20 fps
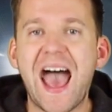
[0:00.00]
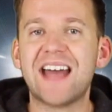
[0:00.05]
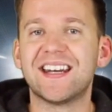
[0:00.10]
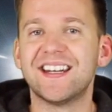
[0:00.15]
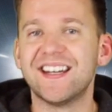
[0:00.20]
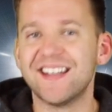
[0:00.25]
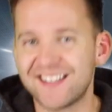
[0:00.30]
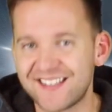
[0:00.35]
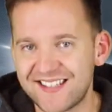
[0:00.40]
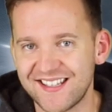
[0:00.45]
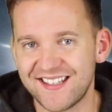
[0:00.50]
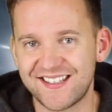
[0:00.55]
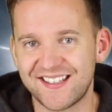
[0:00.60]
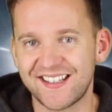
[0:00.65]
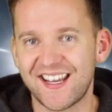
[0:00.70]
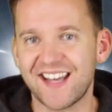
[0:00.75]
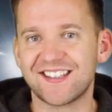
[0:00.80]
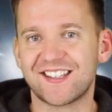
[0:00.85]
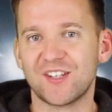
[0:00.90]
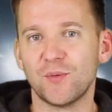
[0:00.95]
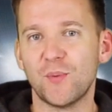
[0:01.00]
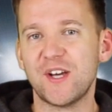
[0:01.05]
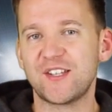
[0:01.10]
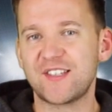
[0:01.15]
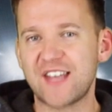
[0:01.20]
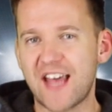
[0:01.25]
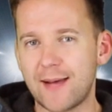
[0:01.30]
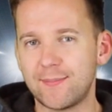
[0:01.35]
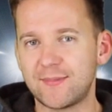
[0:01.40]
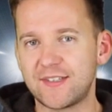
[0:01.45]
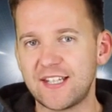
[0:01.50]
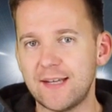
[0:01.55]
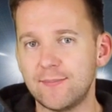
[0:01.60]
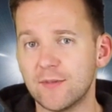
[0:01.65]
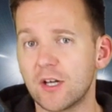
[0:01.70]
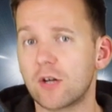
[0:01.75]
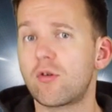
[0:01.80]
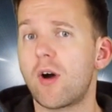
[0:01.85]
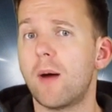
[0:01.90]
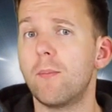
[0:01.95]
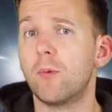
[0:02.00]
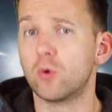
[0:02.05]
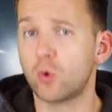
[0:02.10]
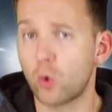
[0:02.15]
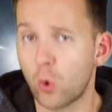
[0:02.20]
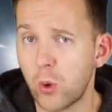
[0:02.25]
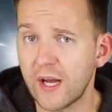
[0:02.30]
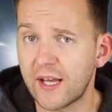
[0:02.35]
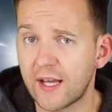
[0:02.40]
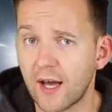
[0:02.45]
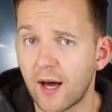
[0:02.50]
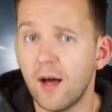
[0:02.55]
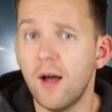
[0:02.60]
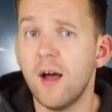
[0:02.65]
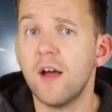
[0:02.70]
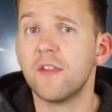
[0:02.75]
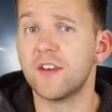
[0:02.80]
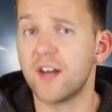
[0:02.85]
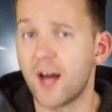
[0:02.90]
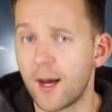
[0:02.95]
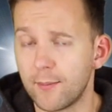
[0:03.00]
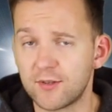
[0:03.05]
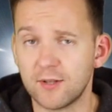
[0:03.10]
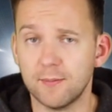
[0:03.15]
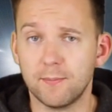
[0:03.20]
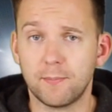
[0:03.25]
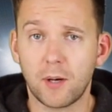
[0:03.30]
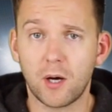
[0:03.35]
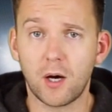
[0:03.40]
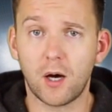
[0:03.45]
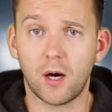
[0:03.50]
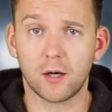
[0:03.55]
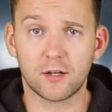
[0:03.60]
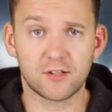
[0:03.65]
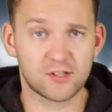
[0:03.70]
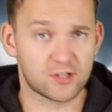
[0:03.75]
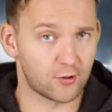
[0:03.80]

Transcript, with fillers: and an assist against the West Ham team that crumbled quicker than Upton Park.